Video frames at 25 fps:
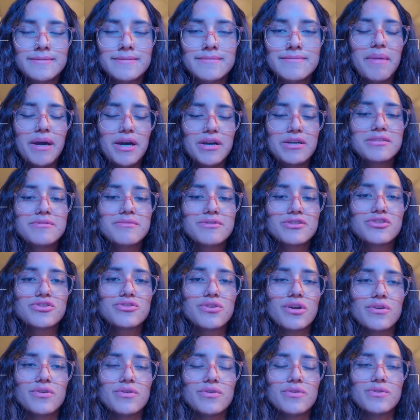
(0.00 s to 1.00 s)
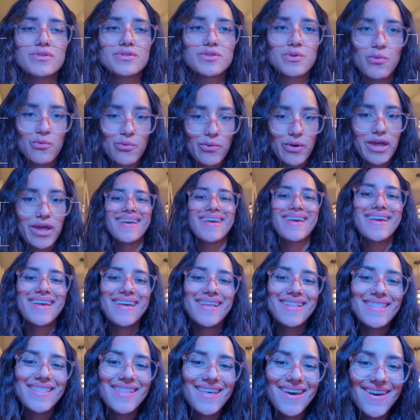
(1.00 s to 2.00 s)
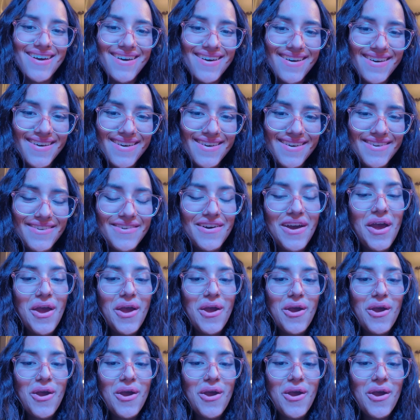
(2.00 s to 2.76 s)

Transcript: My husband struggles. Hello,